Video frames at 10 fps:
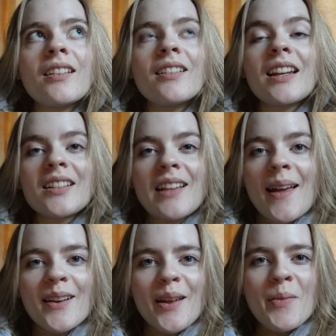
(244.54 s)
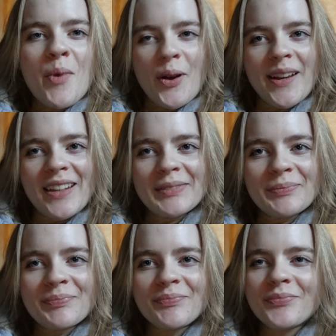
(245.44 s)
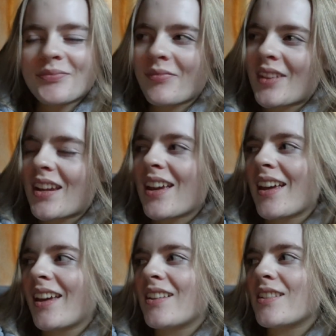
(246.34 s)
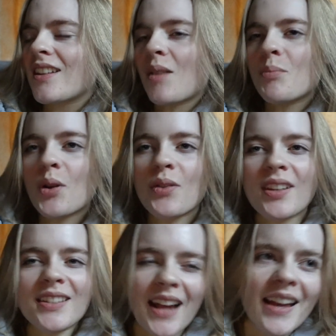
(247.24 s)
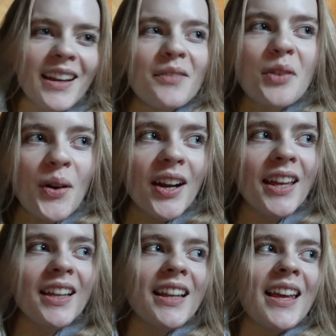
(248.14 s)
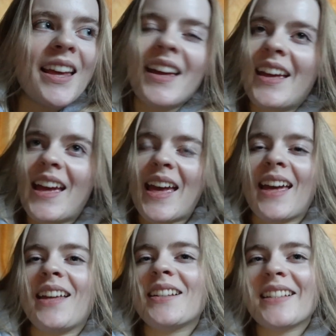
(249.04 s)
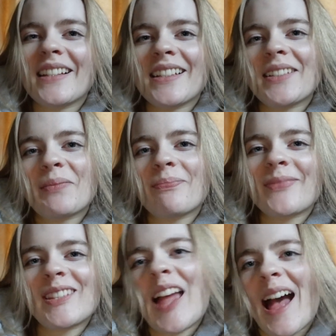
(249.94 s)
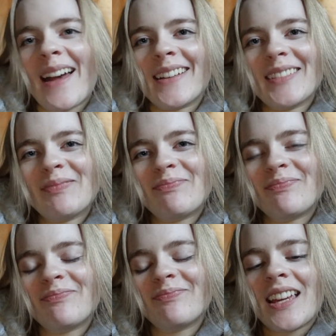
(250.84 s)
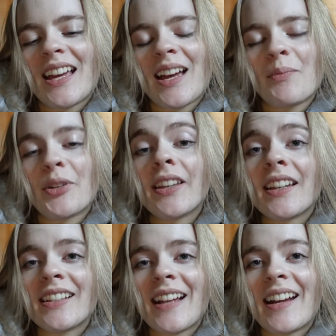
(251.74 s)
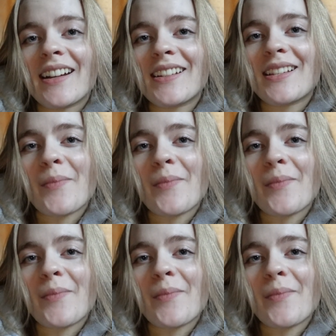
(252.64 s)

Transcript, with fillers: next Saturday morning and I'm both excited for it and sad. I'm really excited to see